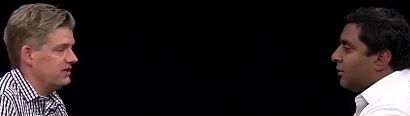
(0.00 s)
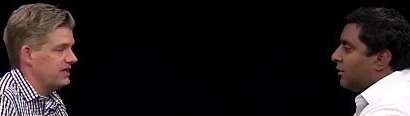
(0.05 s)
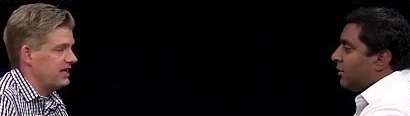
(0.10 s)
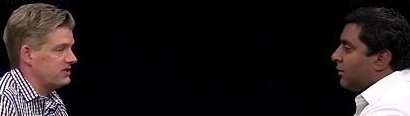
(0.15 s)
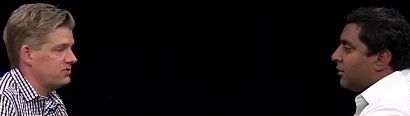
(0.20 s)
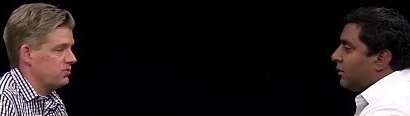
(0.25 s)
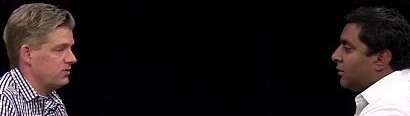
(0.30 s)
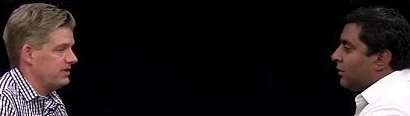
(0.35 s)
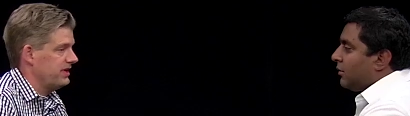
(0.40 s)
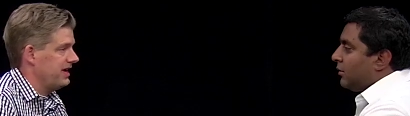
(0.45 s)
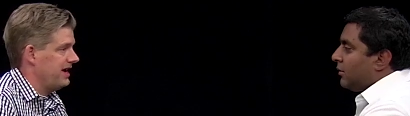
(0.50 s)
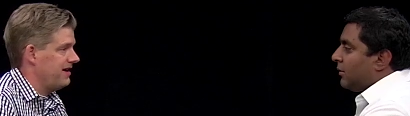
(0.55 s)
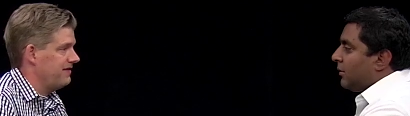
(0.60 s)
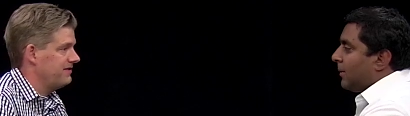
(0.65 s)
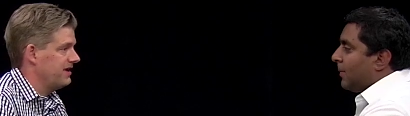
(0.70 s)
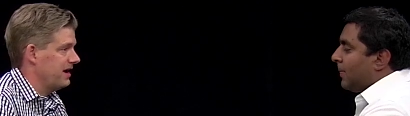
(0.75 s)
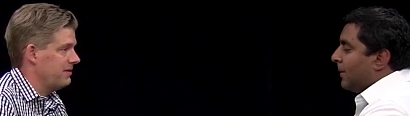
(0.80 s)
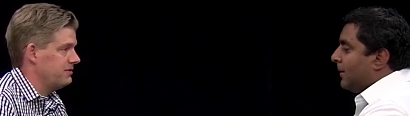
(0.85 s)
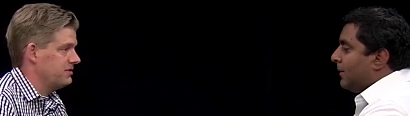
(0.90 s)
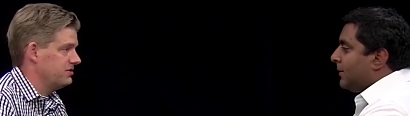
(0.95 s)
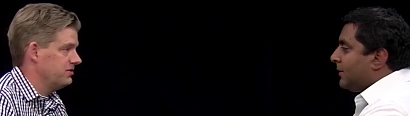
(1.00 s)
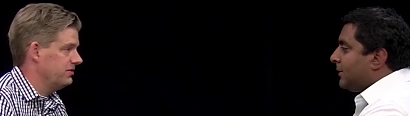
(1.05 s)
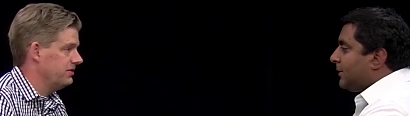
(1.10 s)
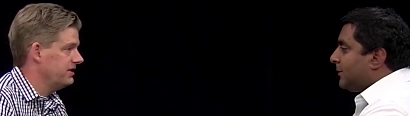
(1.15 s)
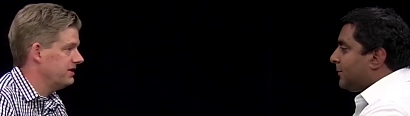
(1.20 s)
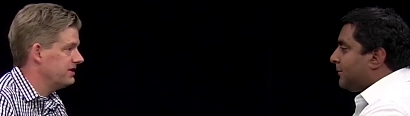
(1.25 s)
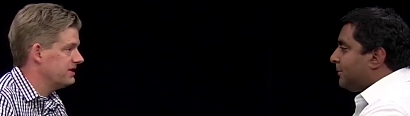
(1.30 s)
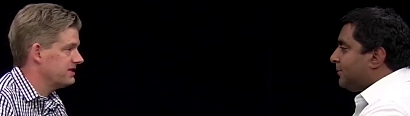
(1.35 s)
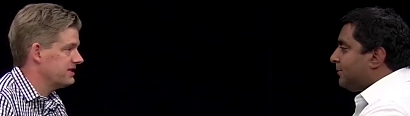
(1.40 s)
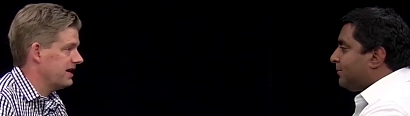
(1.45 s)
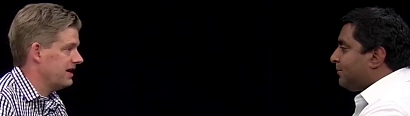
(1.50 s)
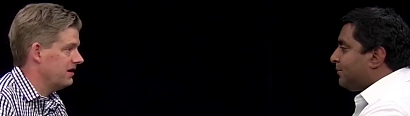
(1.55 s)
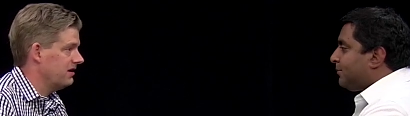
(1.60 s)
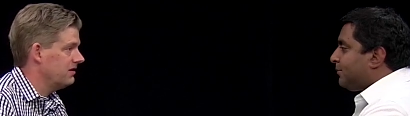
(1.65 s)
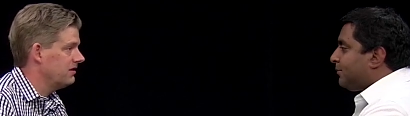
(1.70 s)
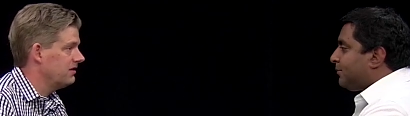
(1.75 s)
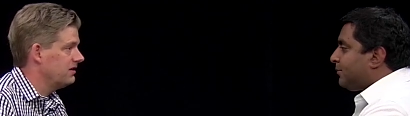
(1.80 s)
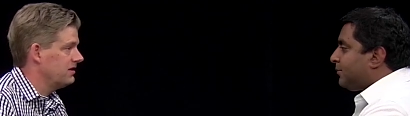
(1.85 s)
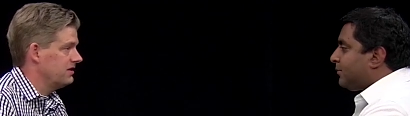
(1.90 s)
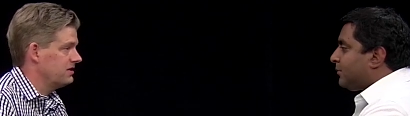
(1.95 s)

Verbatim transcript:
Speaker 1: that's where they have the opportunity to scale.